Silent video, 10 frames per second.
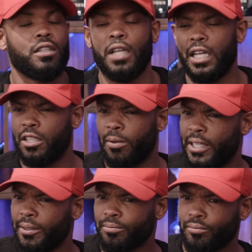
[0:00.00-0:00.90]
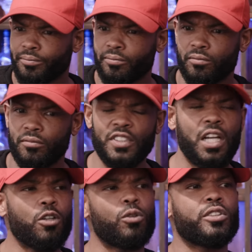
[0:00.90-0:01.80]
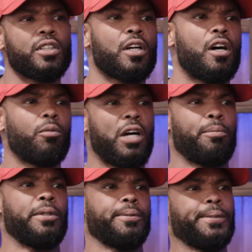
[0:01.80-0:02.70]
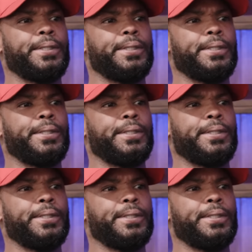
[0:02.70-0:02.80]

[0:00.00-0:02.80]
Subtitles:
So anyway, I go to the car. What happened?